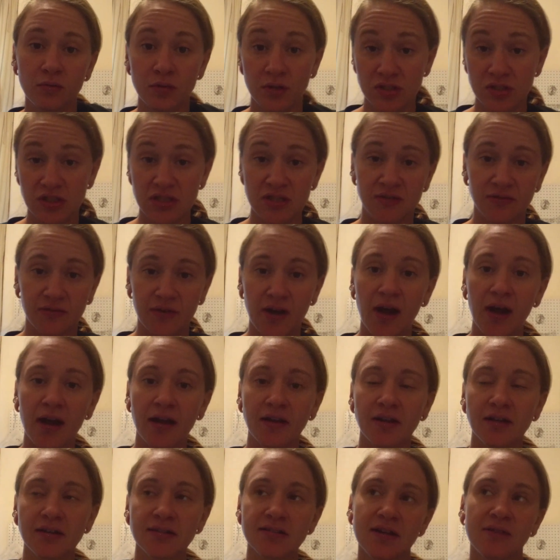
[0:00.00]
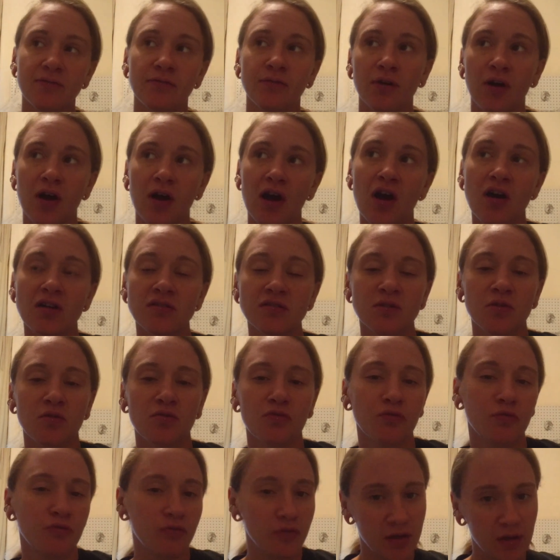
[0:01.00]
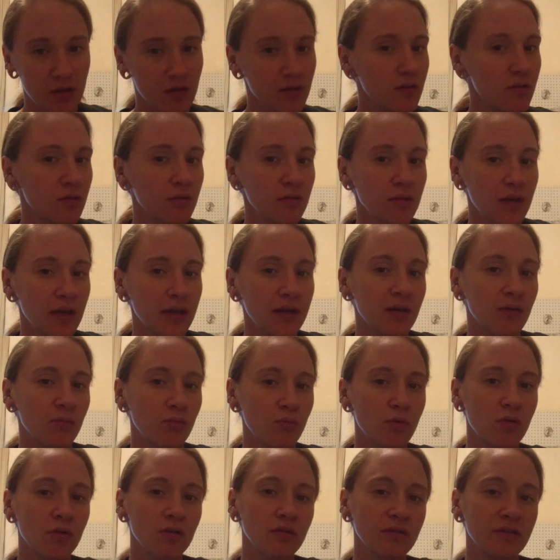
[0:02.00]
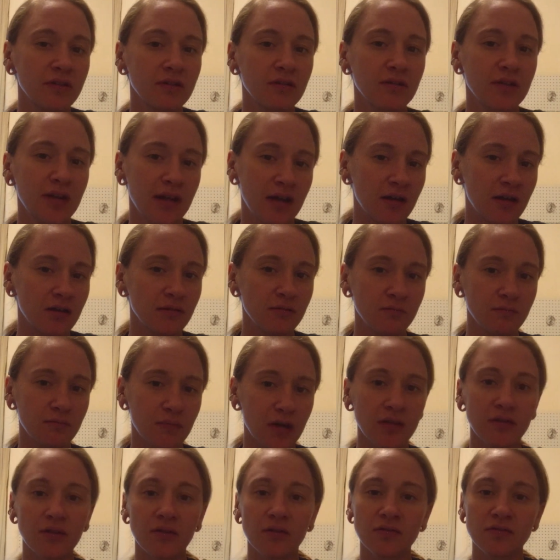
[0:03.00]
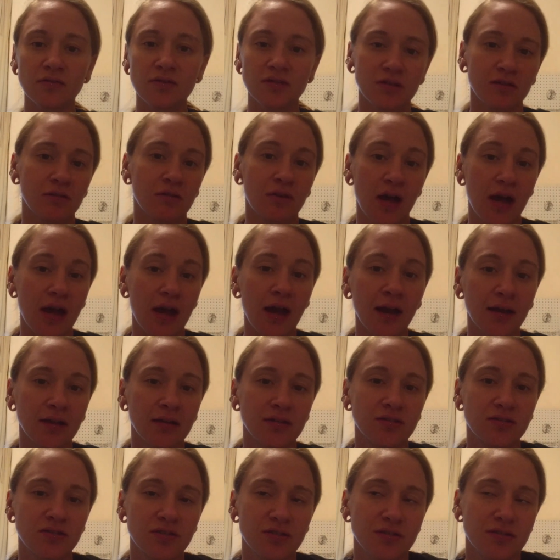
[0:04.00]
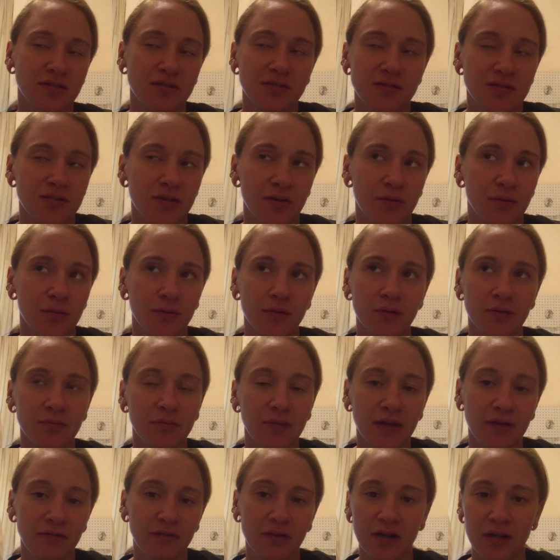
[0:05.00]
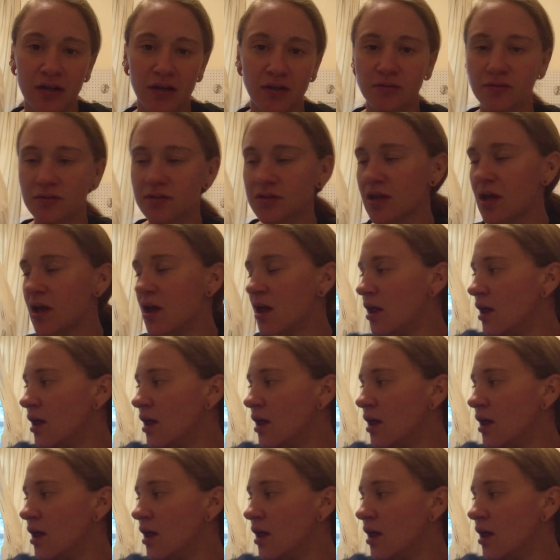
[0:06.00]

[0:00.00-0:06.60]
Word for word: which is fine, except for I also feel like a worn-down mother, so I just don't want to make videos.